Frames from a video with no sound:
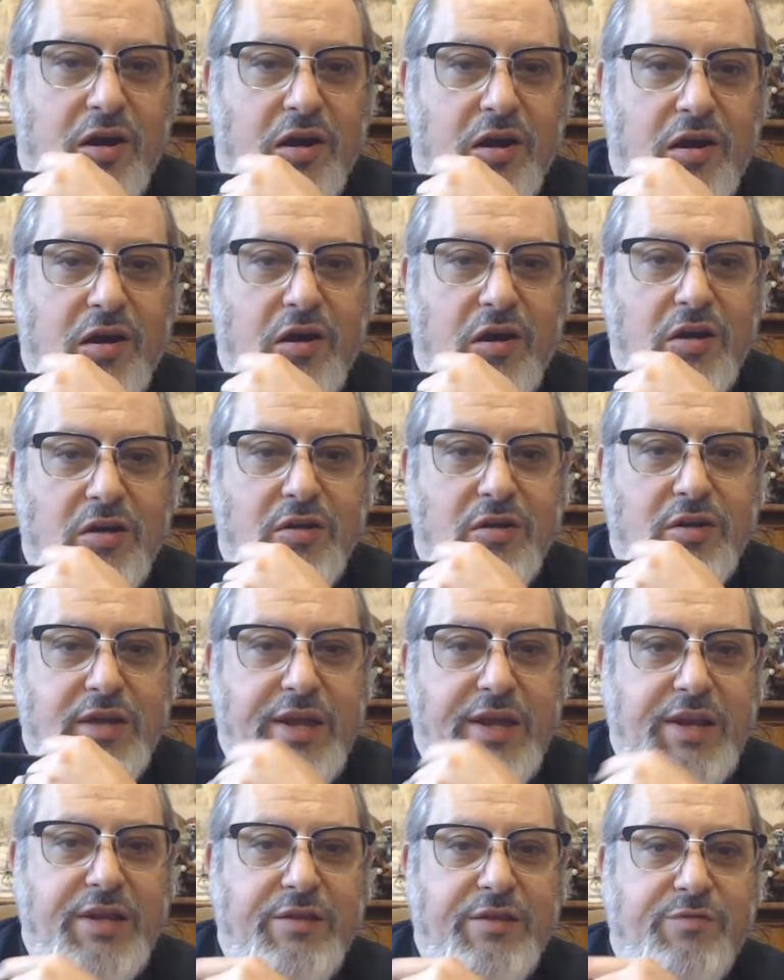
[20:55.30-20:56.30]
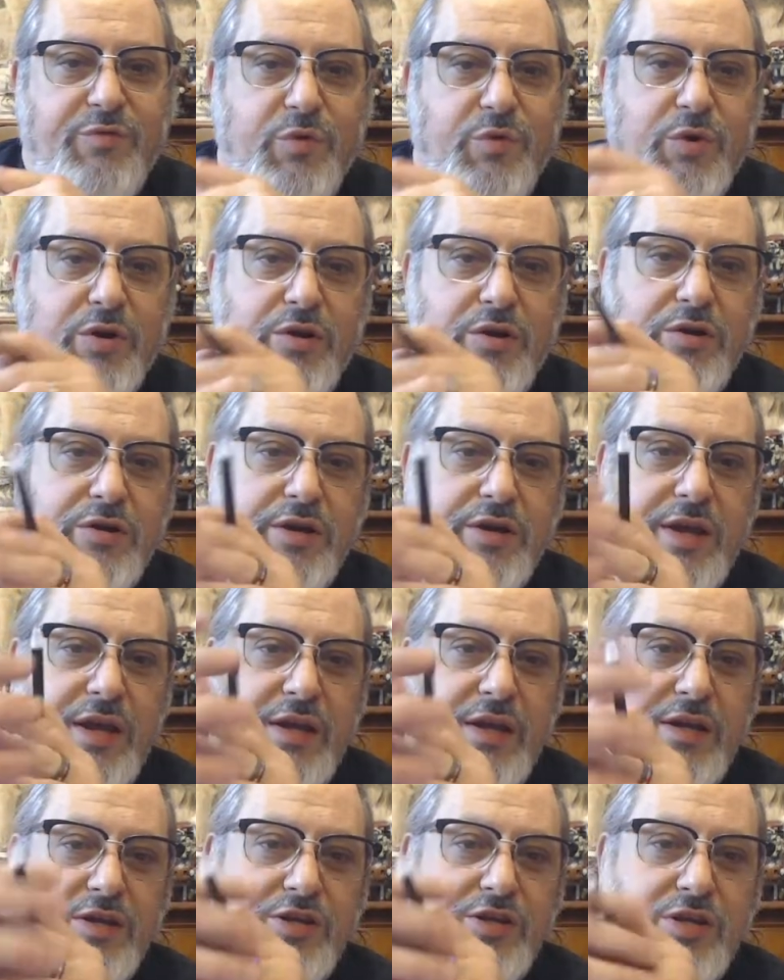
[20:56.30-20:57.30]
autocannons, 4
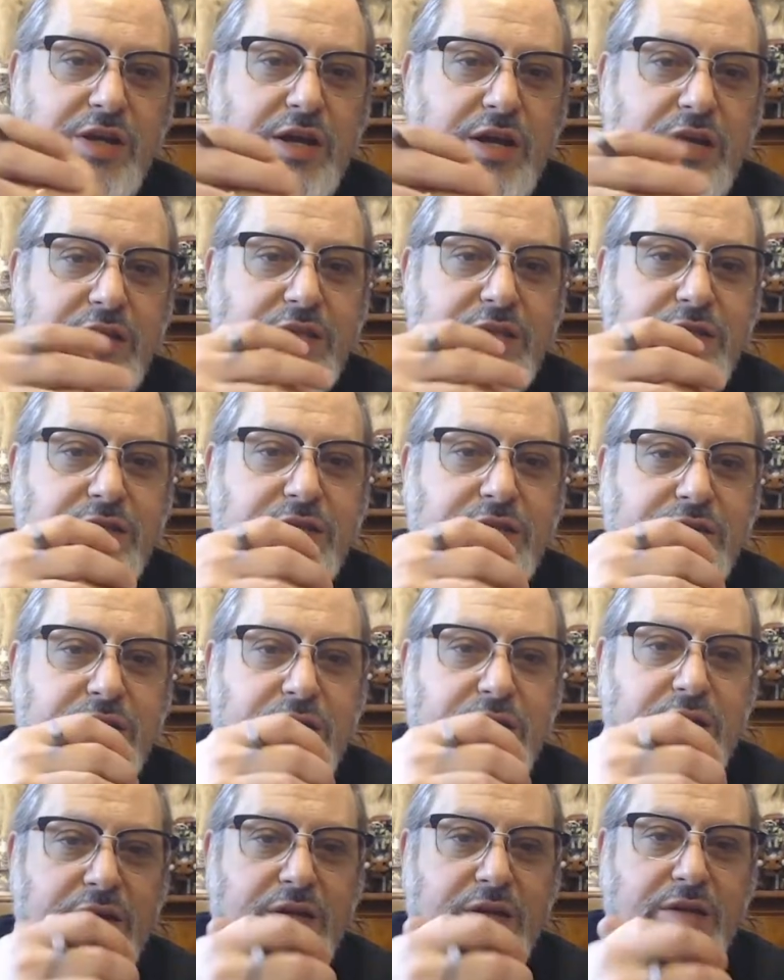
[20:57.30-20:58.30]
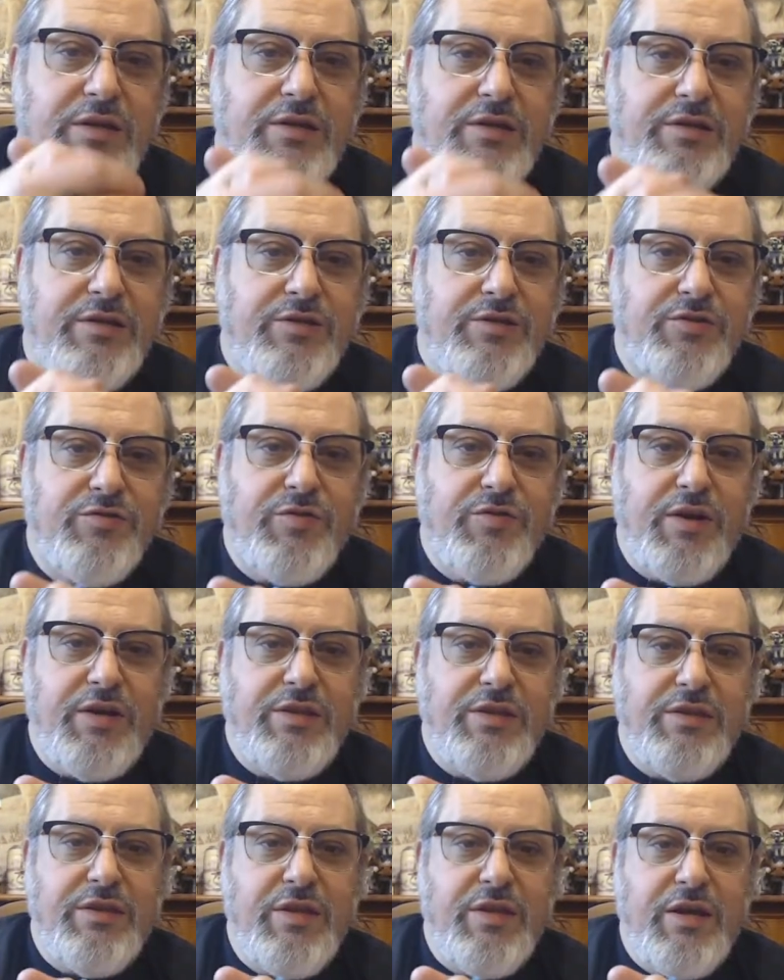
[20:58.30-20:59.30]
autocannon shots,
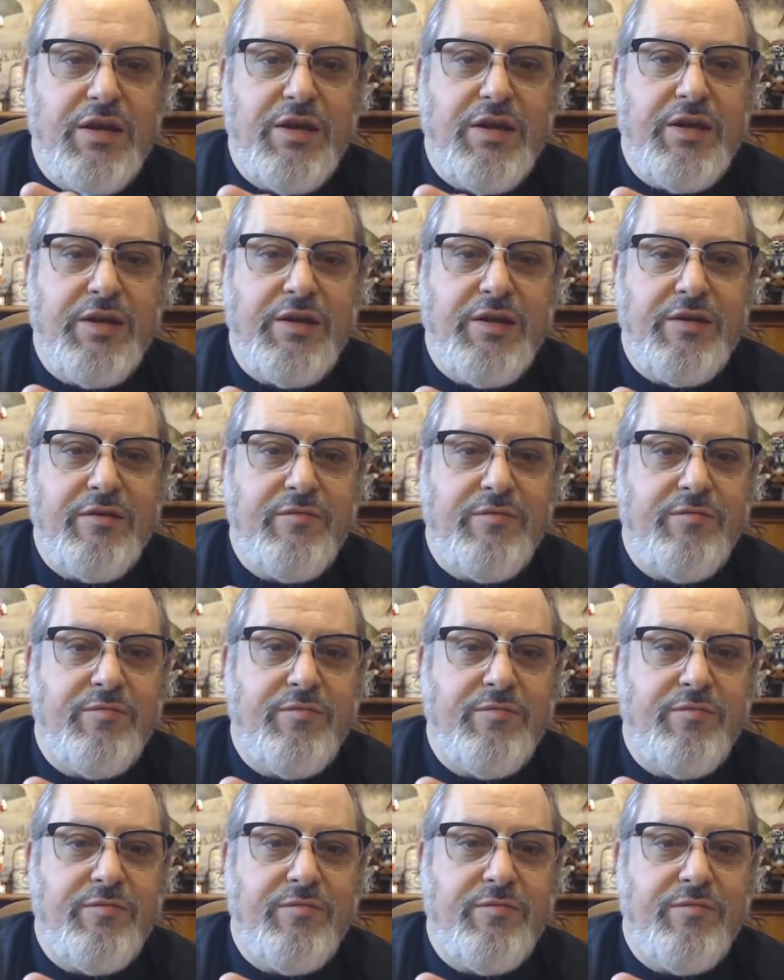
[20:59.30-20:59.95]
strength 9,